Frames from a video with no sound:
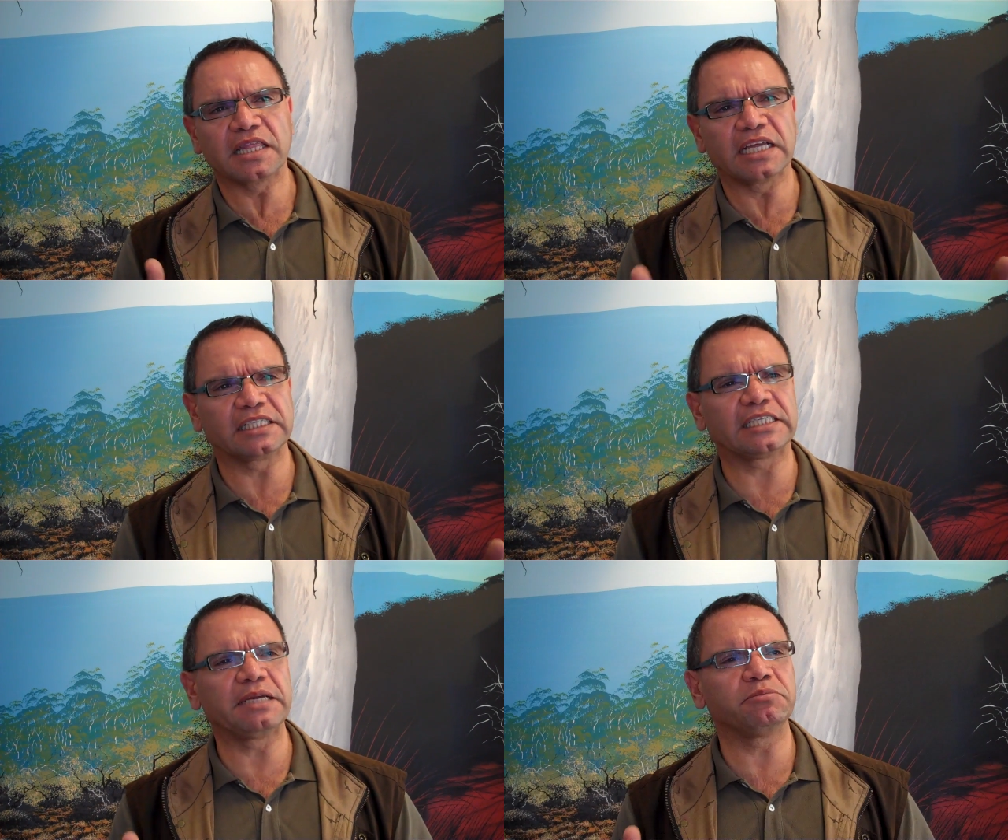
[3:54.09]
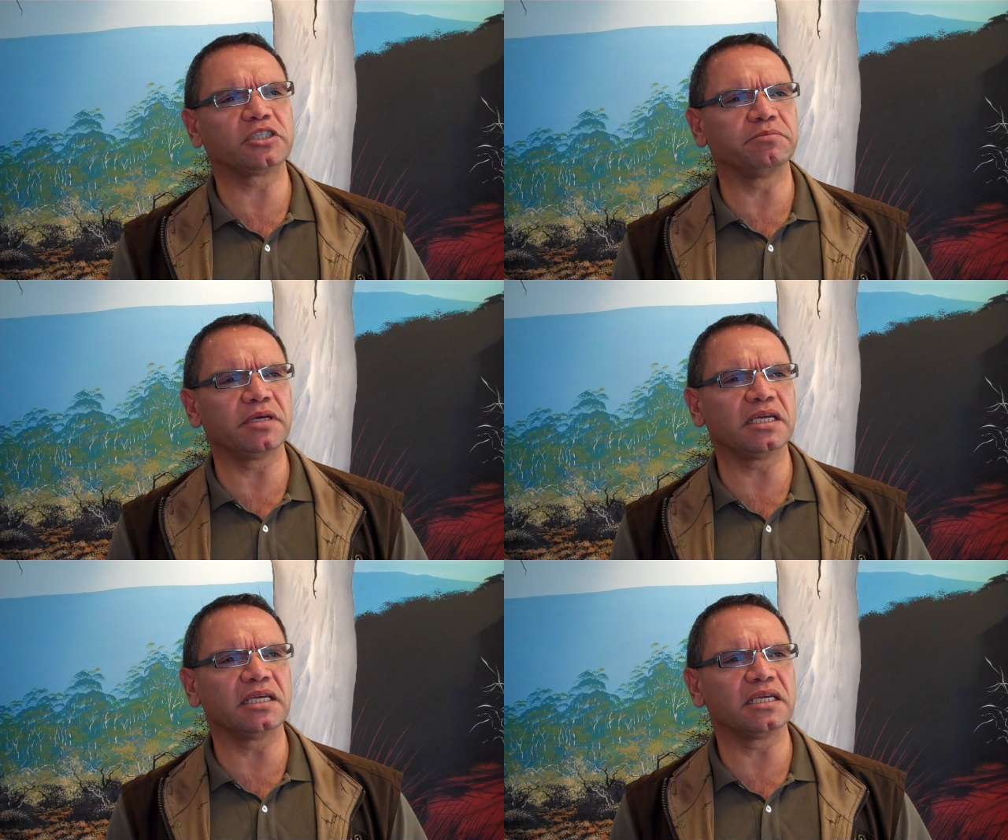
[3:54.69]
there seems to
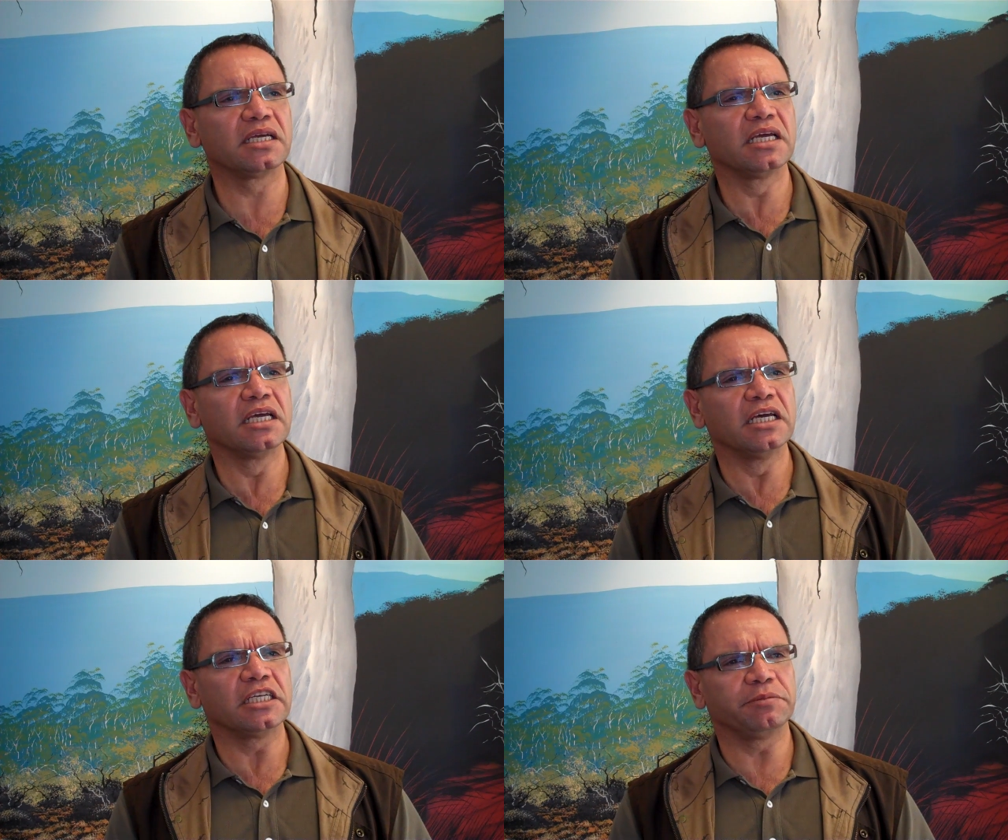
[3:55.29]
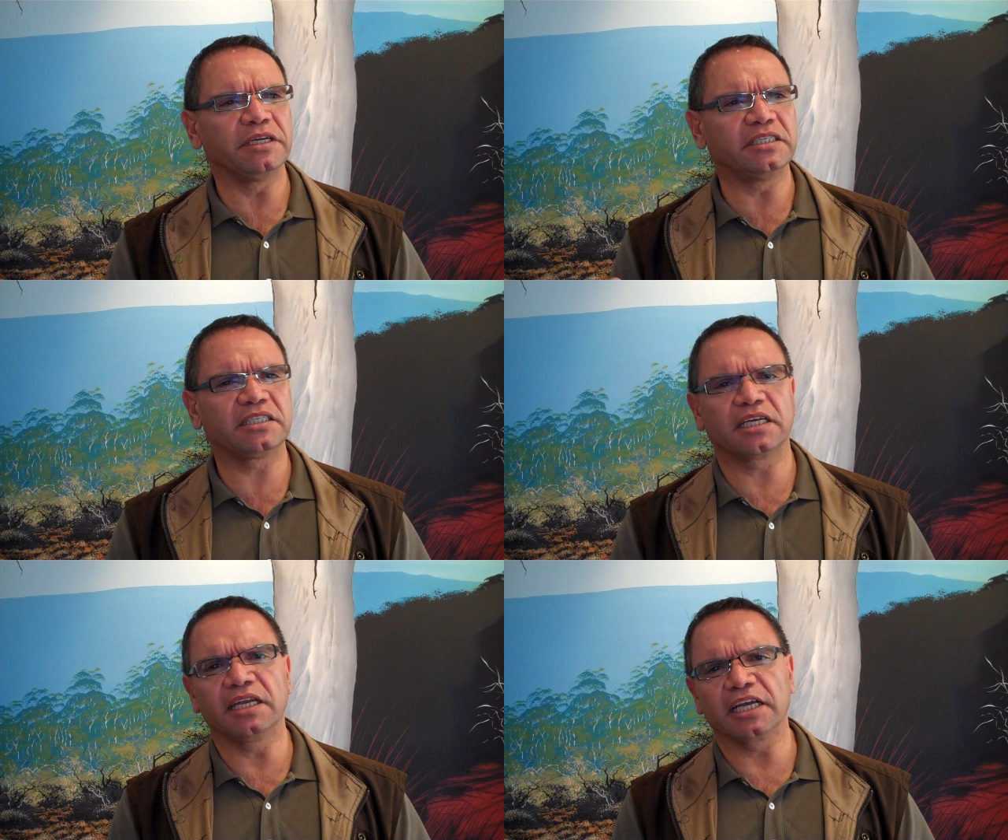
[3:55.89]
me to be
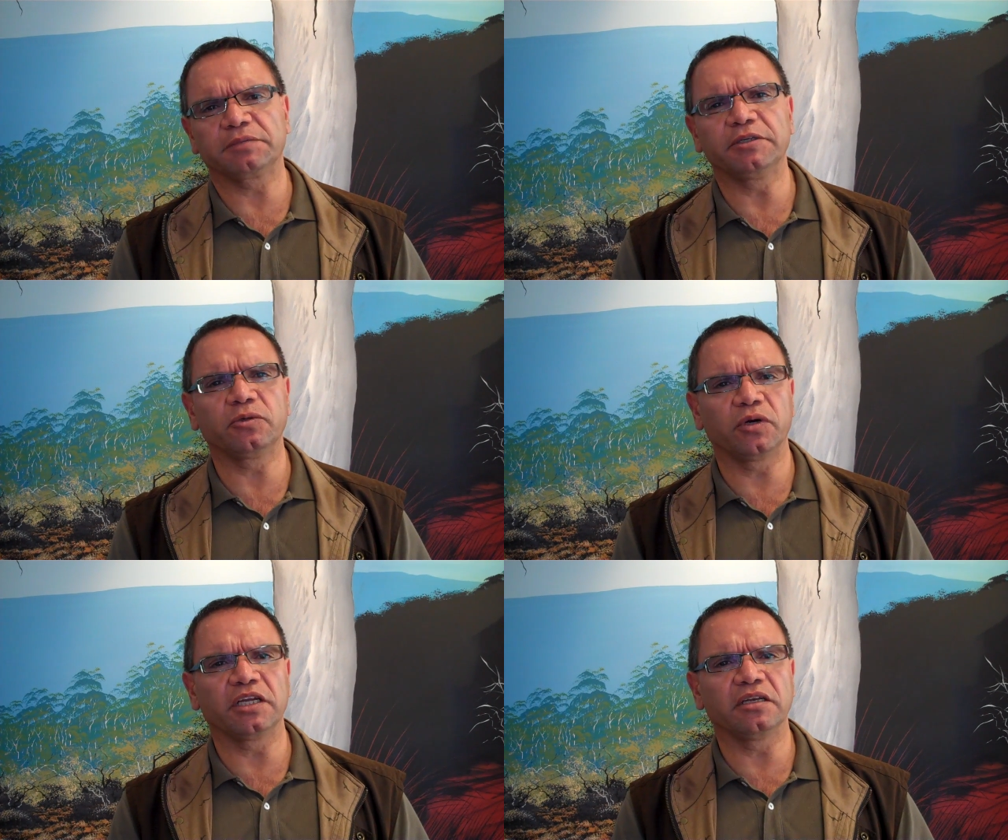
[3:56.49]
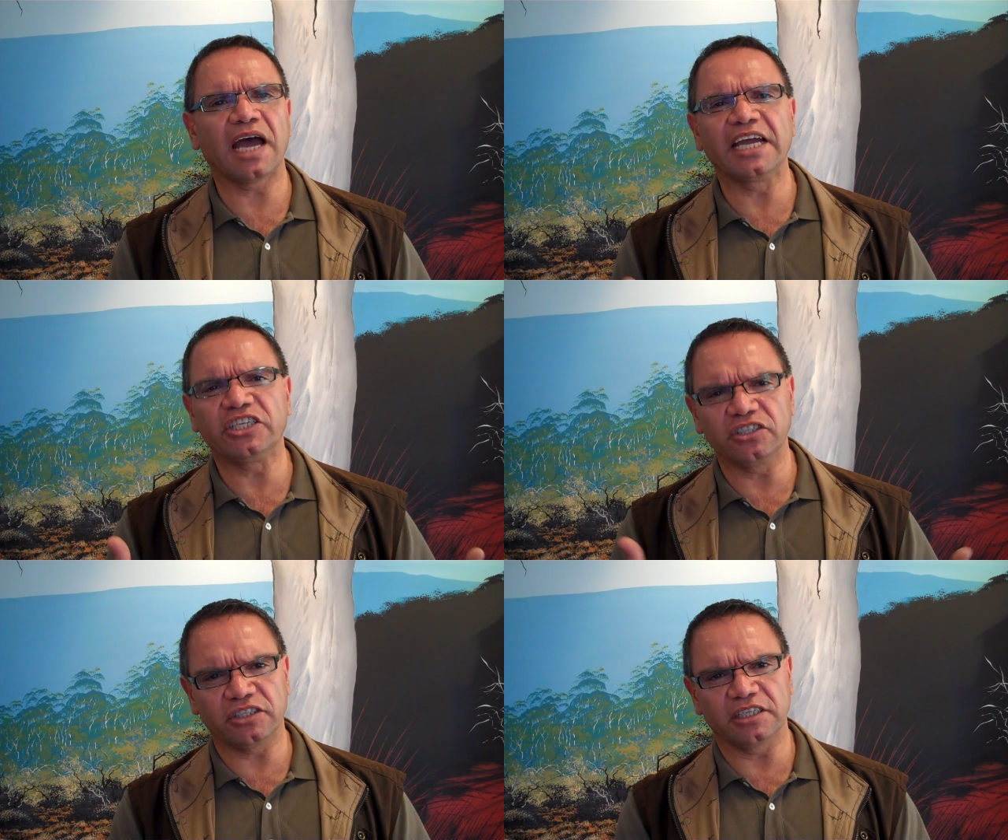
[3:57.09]
disconnects between
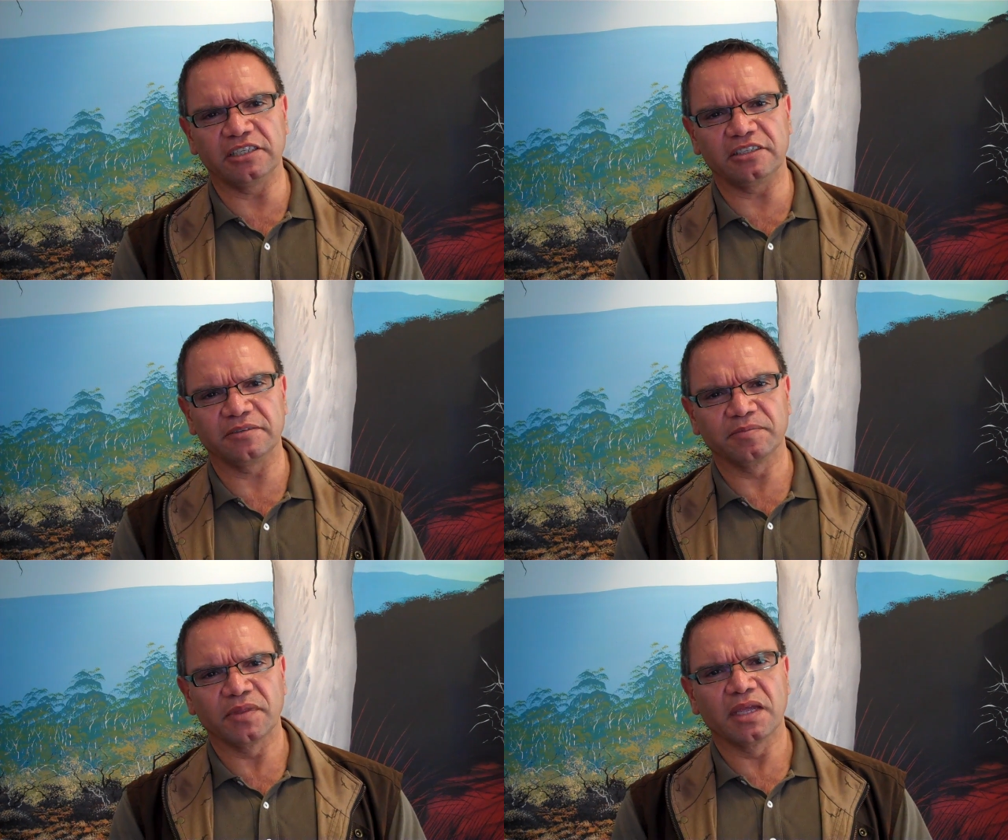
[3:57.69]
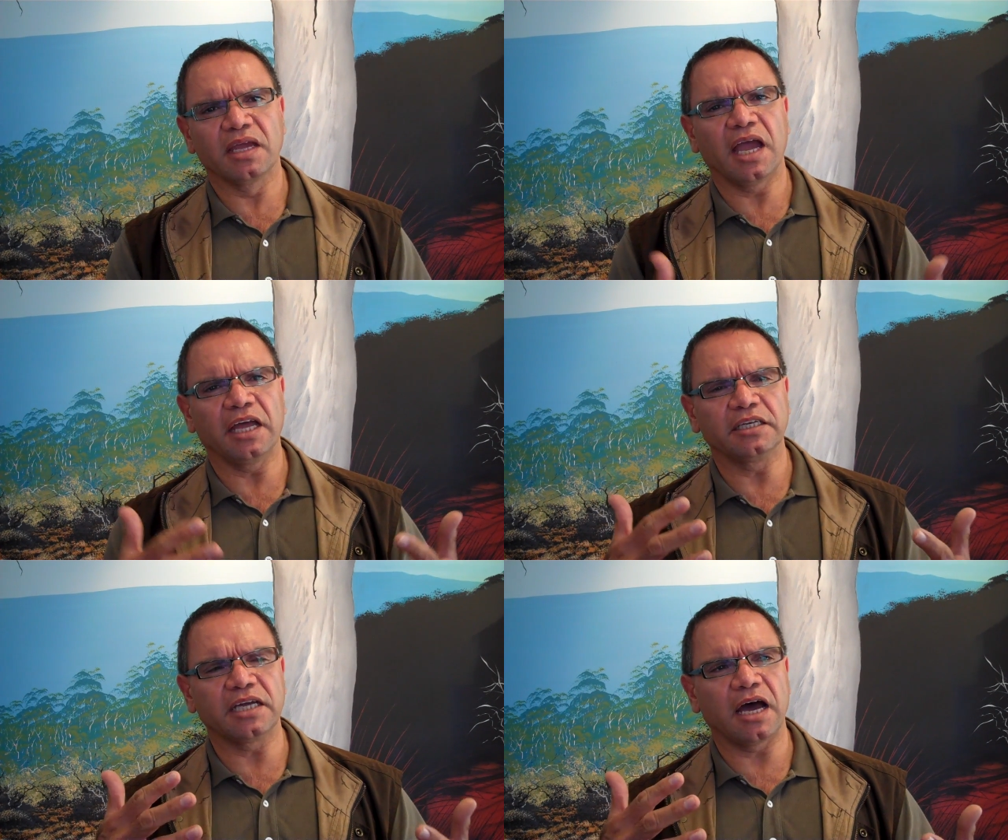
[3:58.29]
agencies
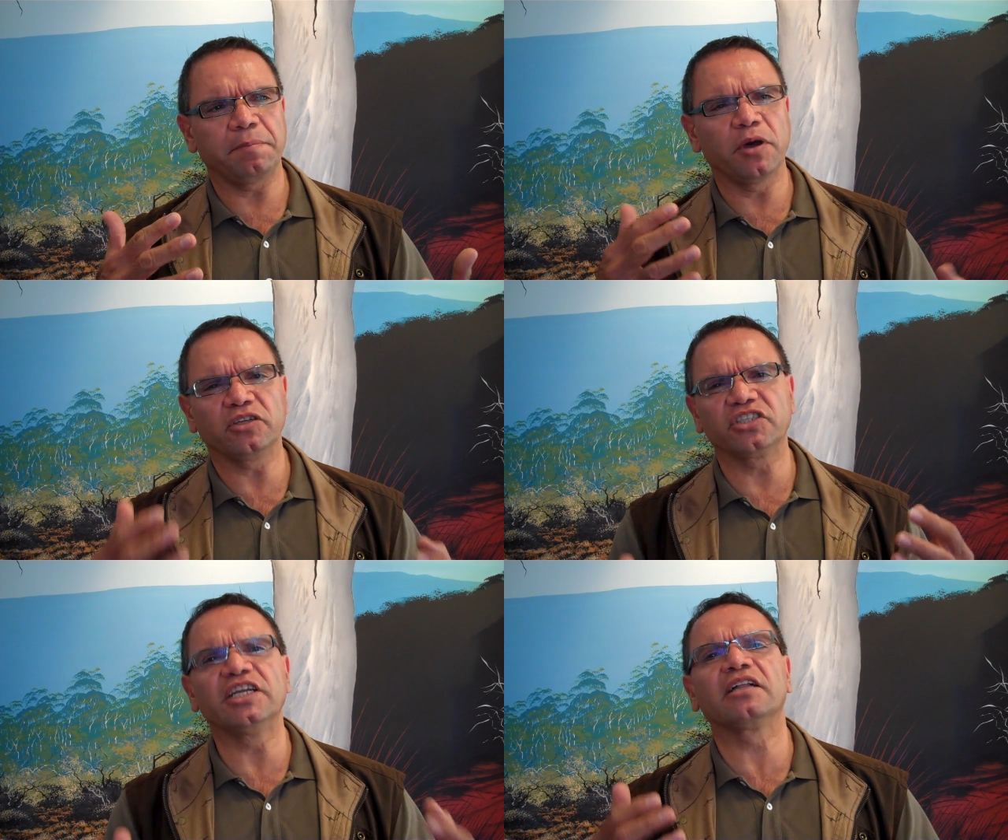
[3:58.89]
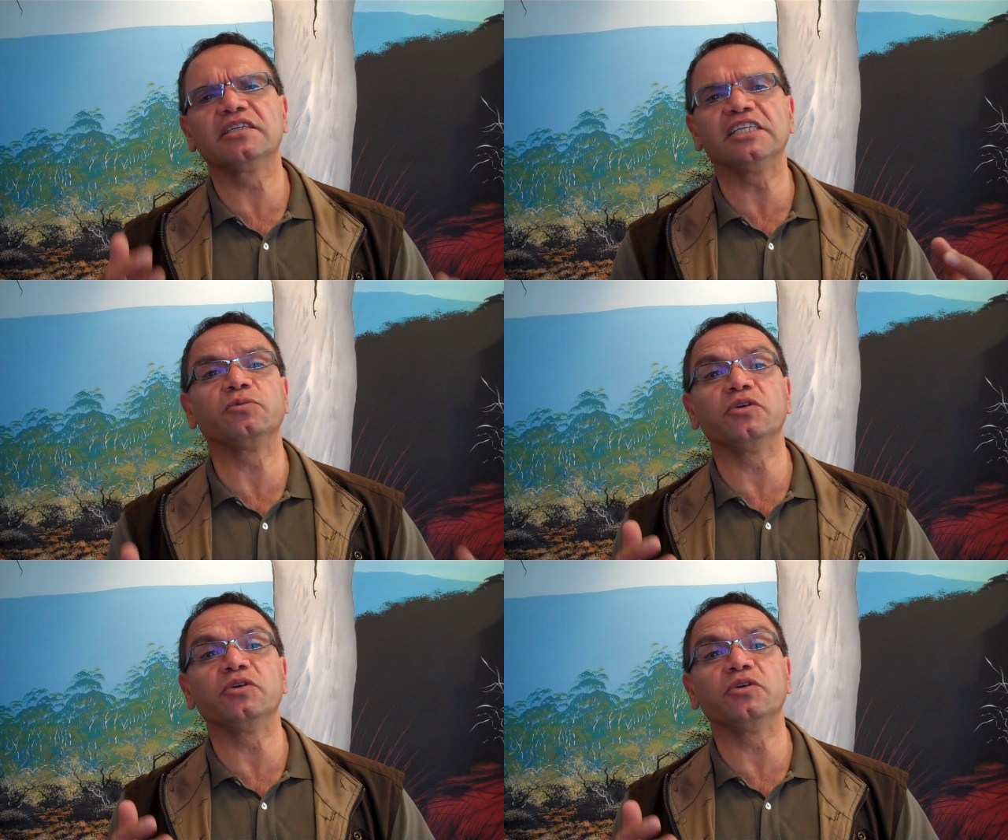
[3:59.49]
and personalities